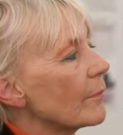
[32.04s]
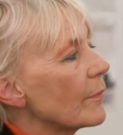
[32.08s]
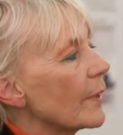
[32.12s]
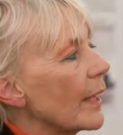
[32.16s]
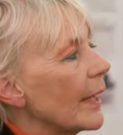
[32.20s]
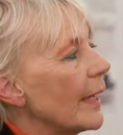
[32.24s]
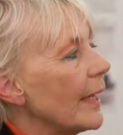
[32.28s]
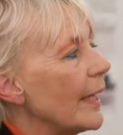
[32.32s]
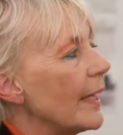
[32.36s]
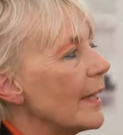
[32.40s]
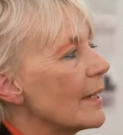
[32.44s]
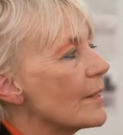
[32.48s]

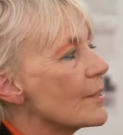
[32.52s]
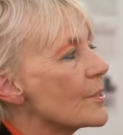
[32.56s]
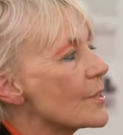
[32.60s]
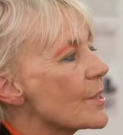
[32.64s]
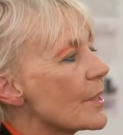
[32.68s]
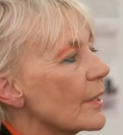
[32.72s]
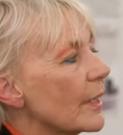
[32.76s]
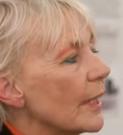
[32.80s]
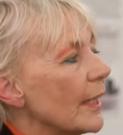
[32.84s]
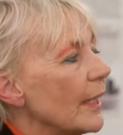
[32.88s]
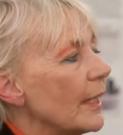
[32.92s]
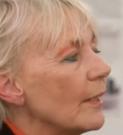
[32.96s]
he
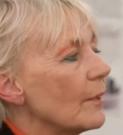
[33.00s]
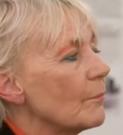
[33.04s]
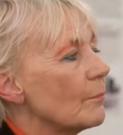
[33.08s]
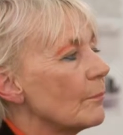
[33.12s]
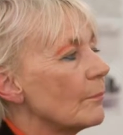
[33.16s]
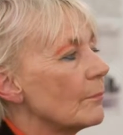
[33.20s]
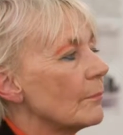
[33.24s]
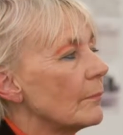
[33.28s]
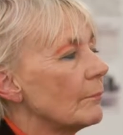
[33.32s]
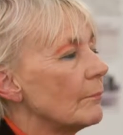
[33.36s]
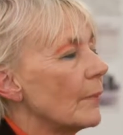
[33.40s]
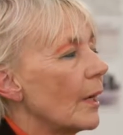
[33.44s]

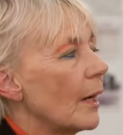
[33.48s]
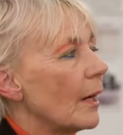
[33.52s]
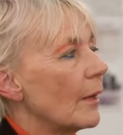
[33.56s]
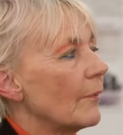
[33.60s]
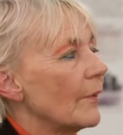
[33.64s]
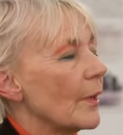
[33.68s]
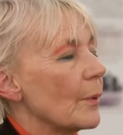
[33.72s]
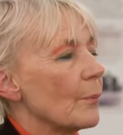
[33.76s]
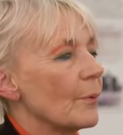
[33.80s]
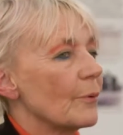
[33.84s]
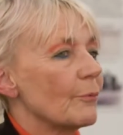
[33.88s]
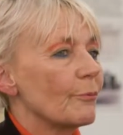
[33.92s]
and
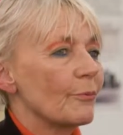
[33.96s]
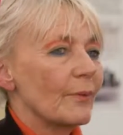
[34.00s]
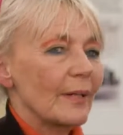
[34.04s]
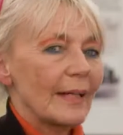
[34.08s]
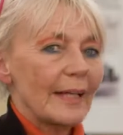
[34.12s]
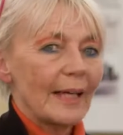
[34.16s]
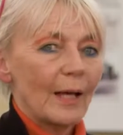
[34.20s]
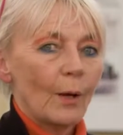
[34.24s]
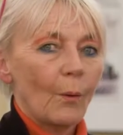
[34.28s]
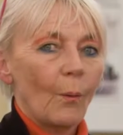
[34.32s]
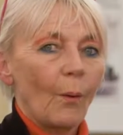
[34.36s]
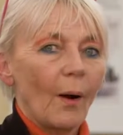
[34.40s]
Marie were
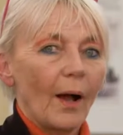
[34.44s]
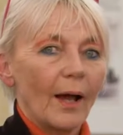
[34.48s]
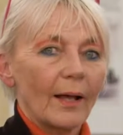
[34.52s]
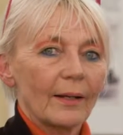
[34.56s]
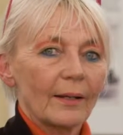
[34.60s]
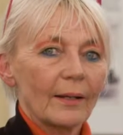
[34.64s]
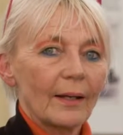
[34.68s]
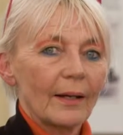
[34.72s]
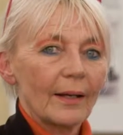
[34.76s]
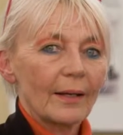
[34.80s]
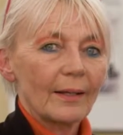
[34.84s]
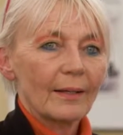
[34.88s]
really
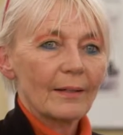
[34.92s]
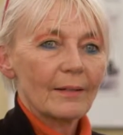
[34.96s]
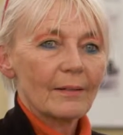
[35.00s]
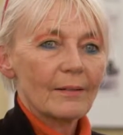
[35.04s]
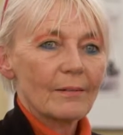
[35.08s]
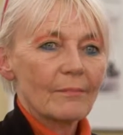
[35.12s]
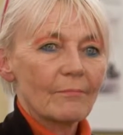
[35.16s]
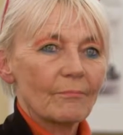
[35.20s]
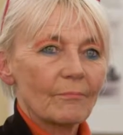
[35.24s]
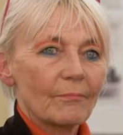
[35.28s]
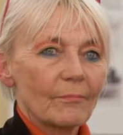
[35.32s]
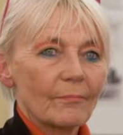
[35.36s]
quite like
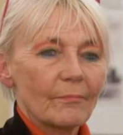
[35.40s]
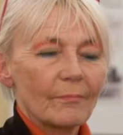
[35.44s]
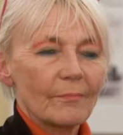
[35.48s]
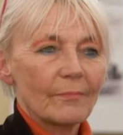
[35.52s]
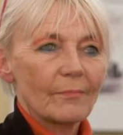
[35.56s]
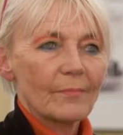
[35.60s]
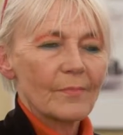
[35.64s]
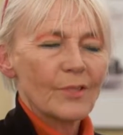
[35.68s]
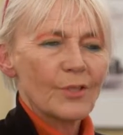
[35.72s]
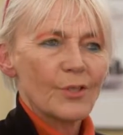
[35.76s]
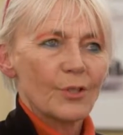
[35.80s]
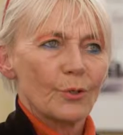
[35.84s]

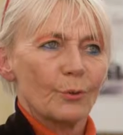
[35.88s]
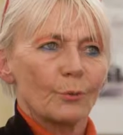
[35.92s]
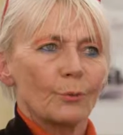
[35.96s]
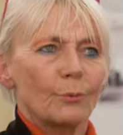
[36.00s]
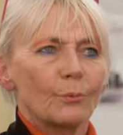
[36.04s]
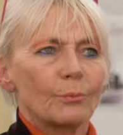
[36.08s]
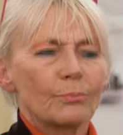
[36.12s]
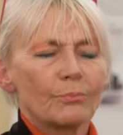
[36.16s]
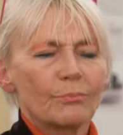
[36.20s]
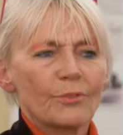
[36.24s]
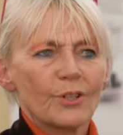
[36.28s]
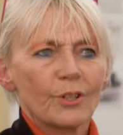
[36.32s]

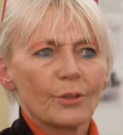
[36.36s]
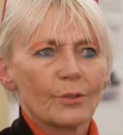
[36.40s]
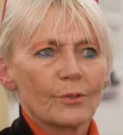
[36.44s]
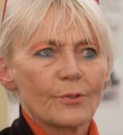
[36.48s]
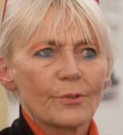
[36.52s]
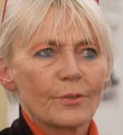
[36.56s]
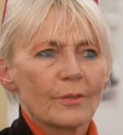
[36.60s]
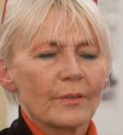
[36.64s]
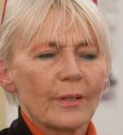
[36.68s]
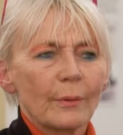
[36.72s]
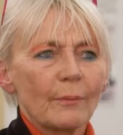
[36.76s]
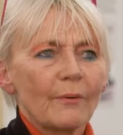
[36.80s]
school
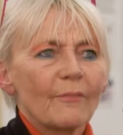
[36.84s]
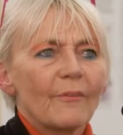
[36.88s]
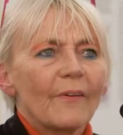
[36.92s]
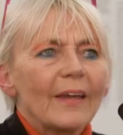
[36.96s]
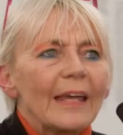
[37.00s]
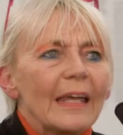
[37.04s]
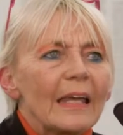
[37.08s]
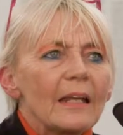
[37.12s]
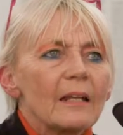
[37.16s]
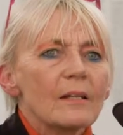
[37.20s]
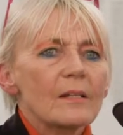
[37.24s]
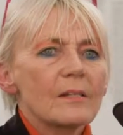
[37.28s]
children. They were
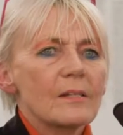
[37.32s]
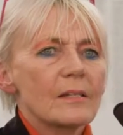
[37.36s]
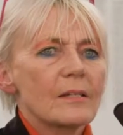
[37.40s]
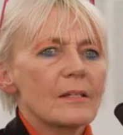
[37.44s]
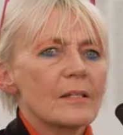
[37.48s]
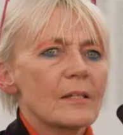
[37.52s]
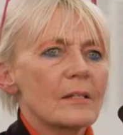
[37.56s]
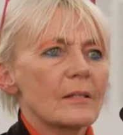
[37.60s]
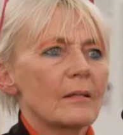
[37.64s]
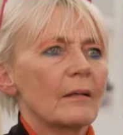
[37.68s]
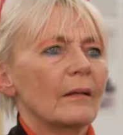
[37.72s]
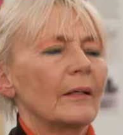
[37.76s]
very
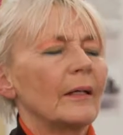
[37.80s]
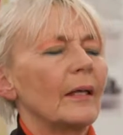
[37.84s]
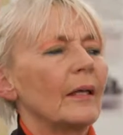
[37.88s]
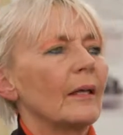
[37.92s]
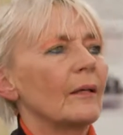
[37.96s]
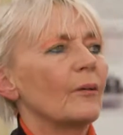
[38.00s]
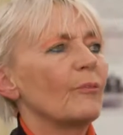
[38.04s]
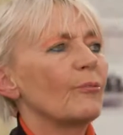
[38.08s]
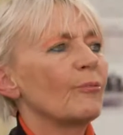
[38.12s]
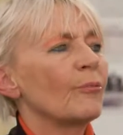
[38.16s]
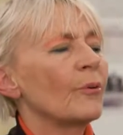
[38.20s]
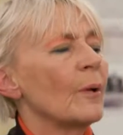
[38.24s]
innocent and
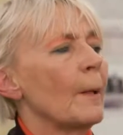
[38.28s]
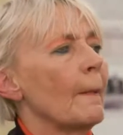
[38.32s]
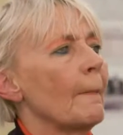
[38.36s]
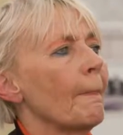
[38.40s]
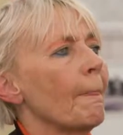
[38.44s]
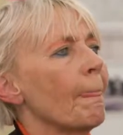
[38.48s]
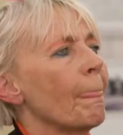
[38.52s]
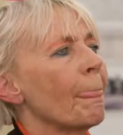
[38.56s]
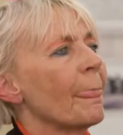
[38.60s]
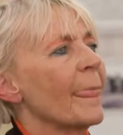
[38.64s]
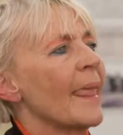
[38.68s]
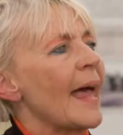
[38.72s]
naive.
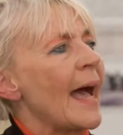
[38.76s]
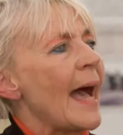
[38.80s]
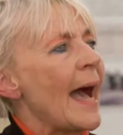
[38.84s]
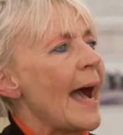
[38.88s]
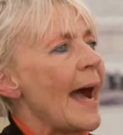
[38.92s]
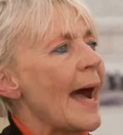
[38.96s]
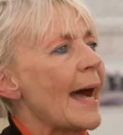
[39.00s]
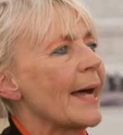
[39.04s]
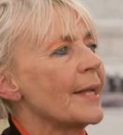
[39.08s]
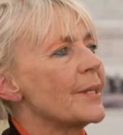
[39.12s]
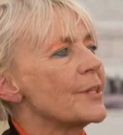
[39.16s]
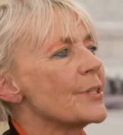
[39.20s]

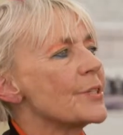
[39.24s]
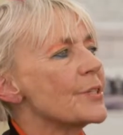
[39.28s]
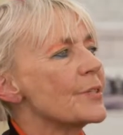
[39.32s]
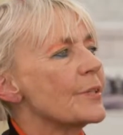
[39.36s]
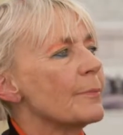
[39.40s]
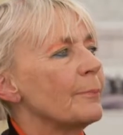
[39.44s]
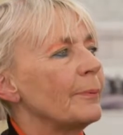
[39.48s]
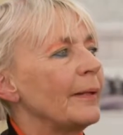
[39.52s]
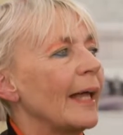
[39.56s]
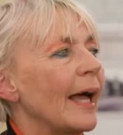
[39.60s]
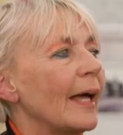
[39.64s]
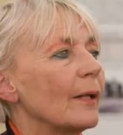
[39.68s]
And
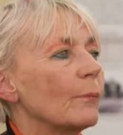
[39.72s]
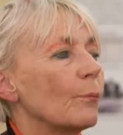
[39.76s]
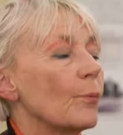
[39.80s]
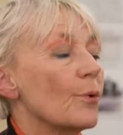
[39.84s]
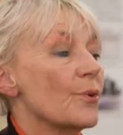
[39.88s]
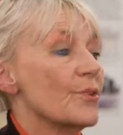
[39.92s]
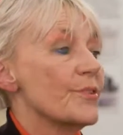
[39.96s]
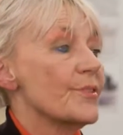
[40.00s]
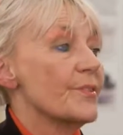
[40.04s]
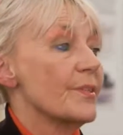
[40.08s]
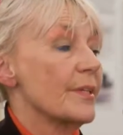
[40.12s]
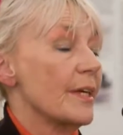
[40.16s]
the plan
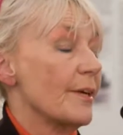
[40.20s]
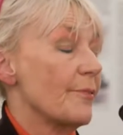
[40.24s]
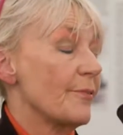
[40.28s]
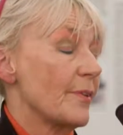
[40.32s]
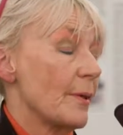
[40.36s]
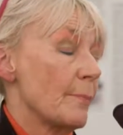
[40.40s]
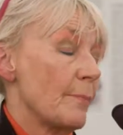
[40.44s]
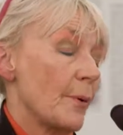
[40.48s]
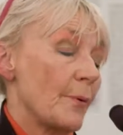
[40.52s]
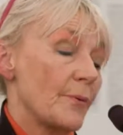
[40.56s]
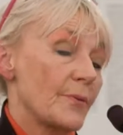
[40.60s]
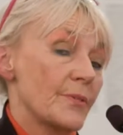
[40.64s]
was that if
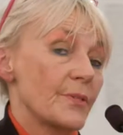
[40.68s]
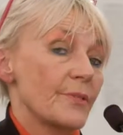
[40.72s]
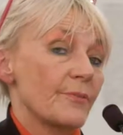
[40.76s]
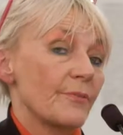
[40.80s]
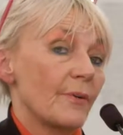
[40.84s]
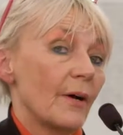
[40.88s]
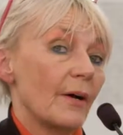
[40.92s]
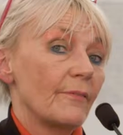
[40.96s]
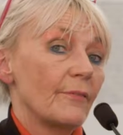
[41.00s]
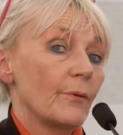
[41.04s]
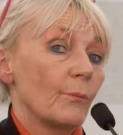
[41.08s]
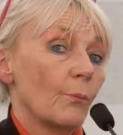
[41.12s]
they both
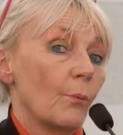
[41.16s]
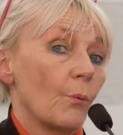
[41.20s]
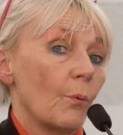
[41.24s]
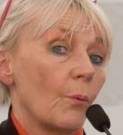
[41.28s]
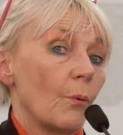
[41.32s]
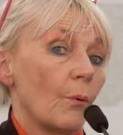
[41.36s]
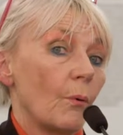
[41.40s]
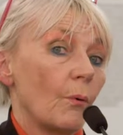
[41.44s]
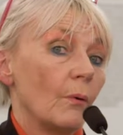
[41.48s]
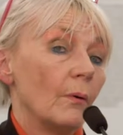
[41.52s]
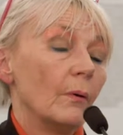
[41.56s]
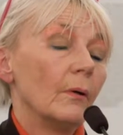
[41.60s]
survived the
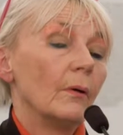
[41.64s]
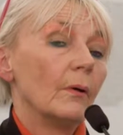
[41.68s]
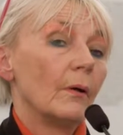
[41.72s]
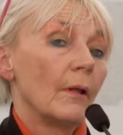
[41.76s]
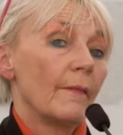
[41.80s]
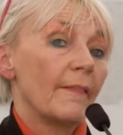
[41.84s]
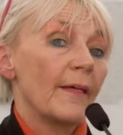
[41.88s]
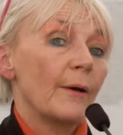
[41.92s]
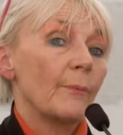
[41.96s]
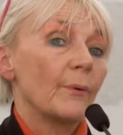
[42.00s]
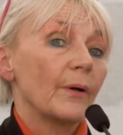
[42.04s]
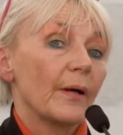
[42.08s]
war,
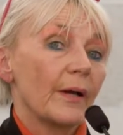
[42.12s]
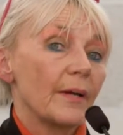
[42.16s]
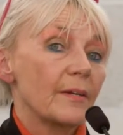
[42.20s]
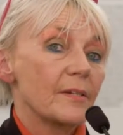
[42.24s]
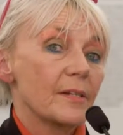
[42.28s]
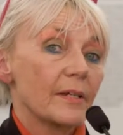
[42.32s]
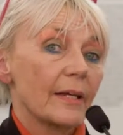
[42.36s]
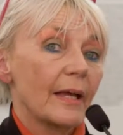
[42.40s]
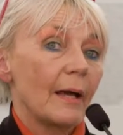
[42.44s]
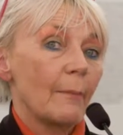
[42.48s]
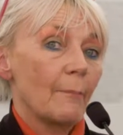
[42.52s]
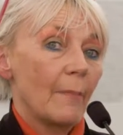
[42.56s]
they were going
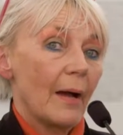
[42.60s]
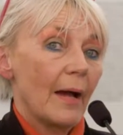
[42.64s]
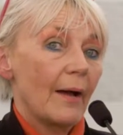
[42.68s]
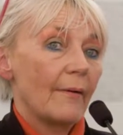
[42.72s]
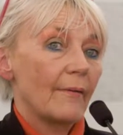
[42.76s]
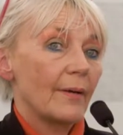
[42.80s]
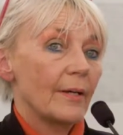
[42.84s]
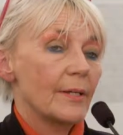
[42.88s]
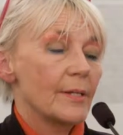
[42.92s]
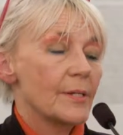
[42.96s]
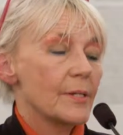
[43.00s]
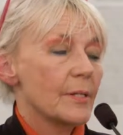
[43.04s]
to get
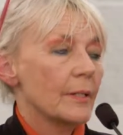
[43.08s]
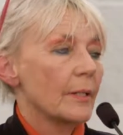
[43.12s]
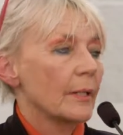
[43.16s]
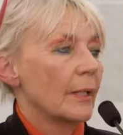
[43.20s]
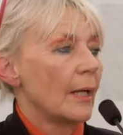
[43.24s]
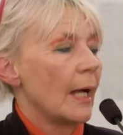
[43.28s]
married.